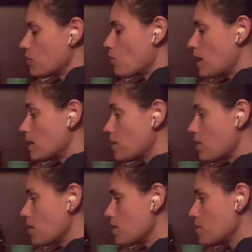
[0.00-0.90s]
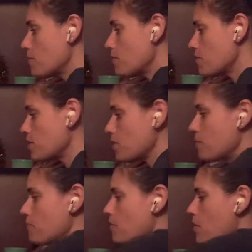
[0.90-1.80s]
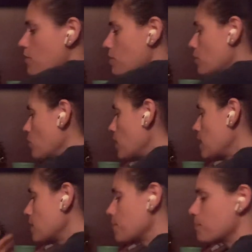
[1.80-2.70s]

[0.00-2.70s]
the wedding card over here, father and the wedding,